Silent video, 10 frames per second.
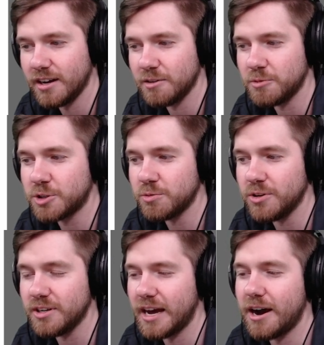which
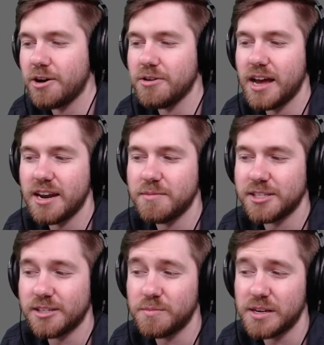will allow
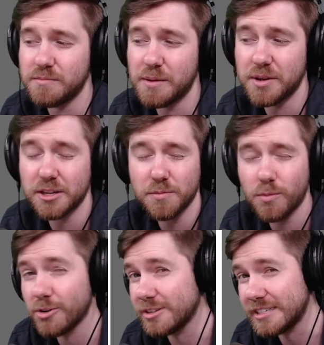enemies to be maybe a little
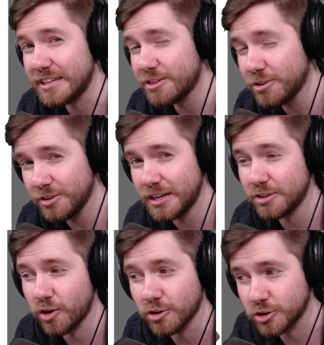more lethal
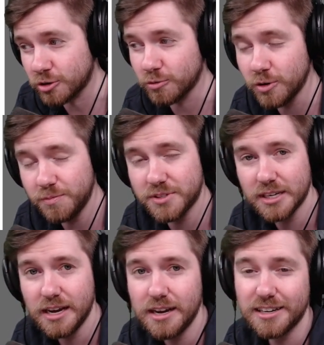in larger groups.
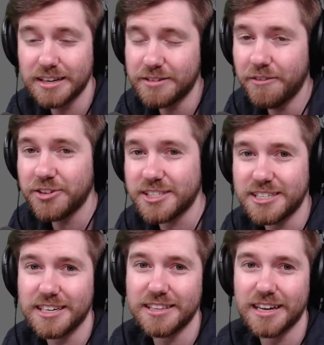Because I've definitely
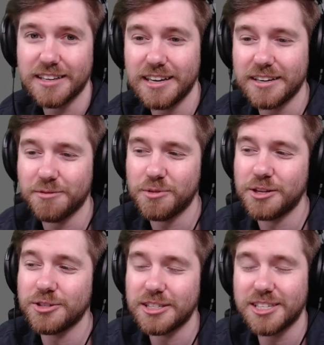seen that like when
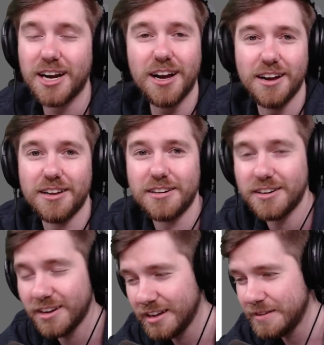there's a
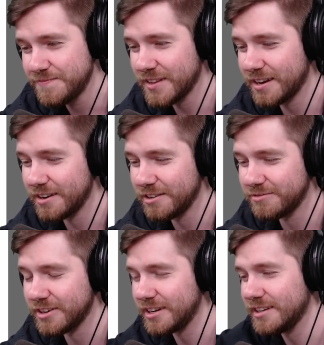ton
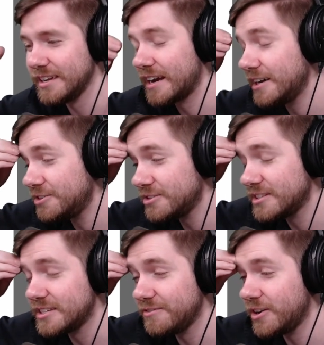of like hunters
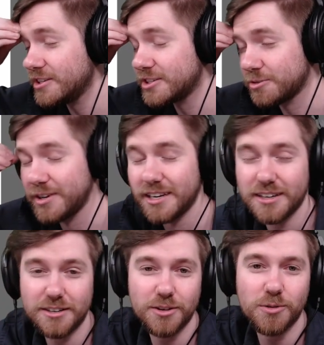and stuff on the
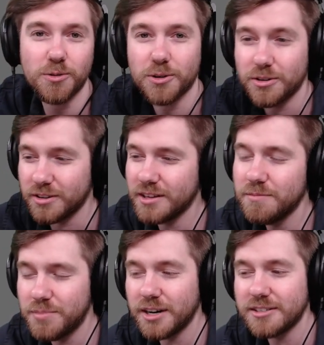screen or
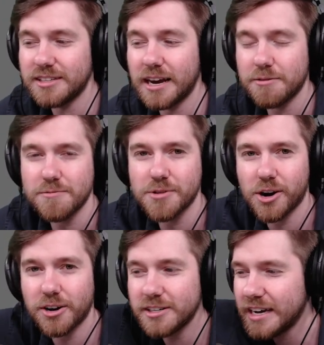bugs in that
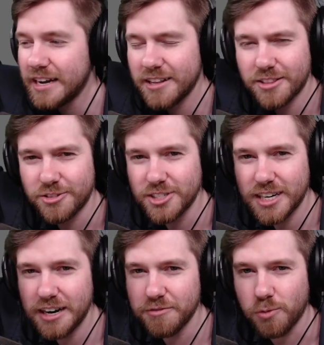regard, they're just
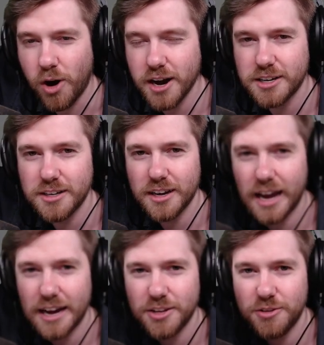kind of walking
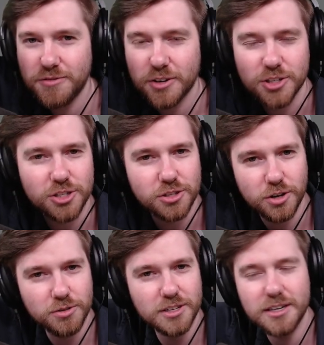at you very
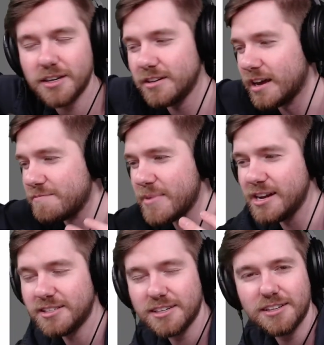slowly, not
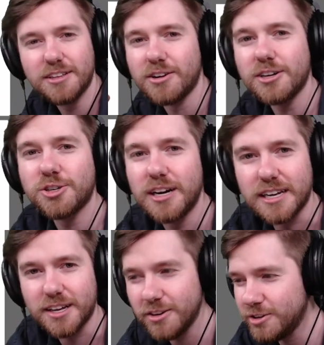menacingly. They're not trying to
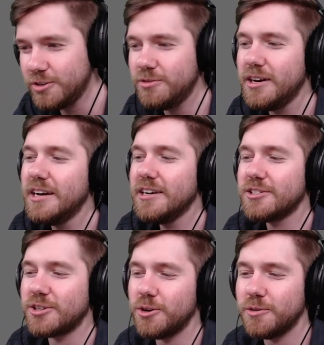kill you.
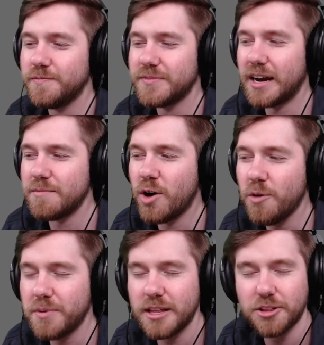So I'm
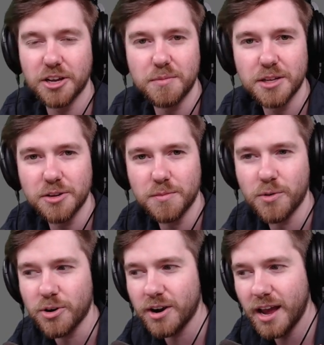hoping that they're going to be a little
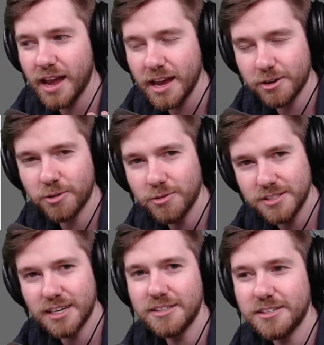more aggro
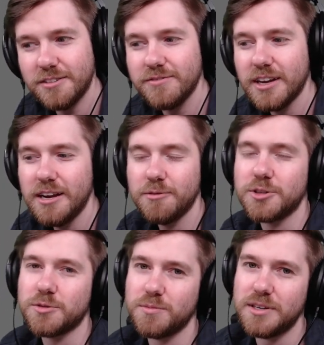intensive,
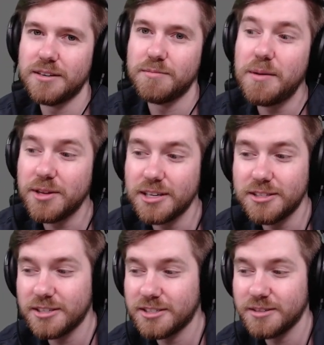which will maybe
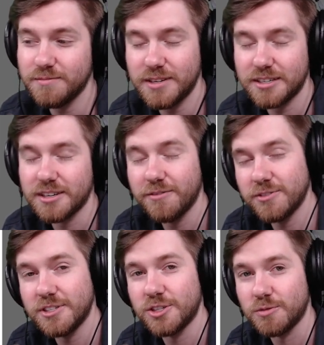lead to some like
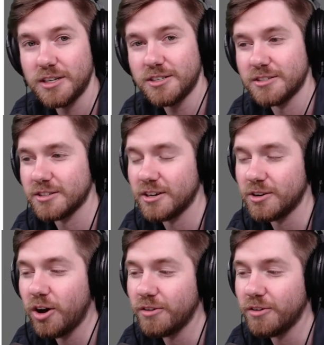tougher situations on all